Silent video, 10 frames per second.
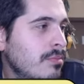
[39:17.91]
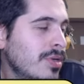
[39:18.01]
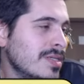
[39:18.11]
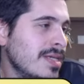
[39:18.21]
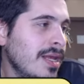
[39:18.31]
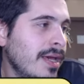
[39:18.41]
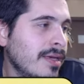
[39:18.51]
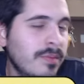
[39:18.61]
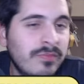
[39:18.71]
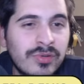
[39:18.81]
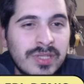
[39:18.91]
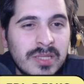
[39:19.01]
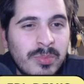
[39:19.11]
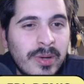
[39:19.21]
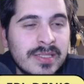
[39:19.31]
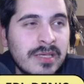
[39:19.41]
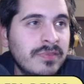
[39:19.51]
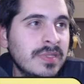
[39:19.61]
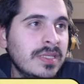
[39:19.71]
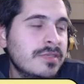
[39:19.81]
because I like him for that price. I
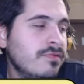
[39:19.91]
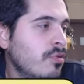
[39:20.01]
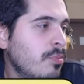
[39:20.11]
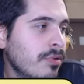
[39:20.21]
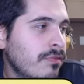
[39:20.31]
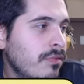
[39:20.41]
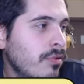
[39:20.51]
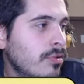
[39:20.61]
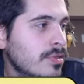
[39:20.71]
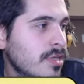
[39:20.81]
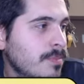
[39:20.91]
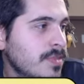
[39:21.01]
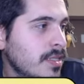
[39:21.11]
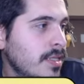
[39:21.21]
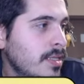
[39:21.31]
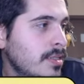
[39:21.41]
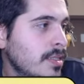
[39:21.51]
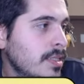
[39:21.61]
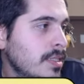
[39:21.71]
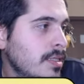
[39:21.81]
think that he's 4.4 or something like that.
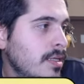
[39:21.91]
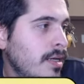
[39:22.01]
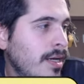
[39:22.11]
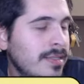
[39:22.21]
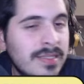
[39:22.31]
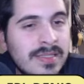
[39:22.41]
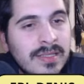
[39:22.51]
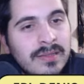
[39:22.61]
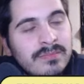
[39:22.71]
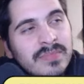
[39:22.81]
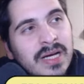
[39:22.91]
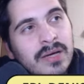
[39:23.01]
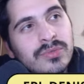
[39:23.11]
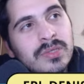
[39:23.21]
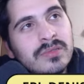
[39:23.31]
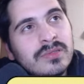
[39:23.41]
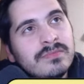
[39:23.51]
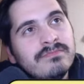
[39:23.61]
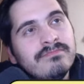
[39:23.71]
Henderson, I wouldn't,